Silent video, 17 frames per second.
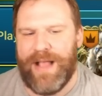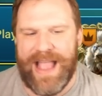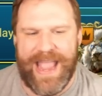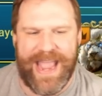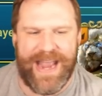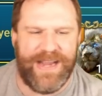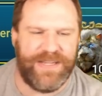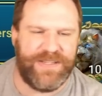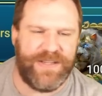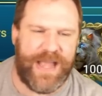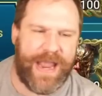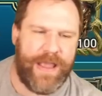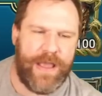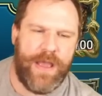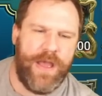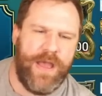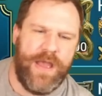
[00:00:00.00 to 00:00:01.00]
It is
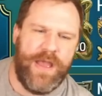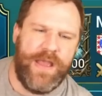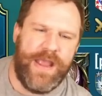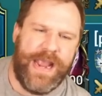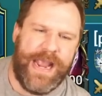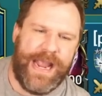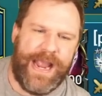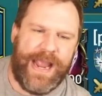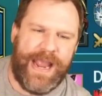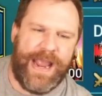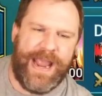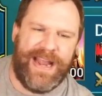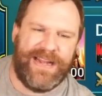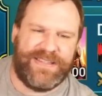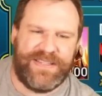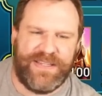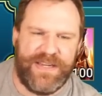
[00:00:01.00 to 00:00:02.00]
like,
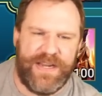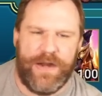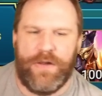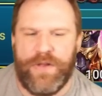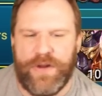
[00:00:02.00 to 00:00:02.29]
it's, you know,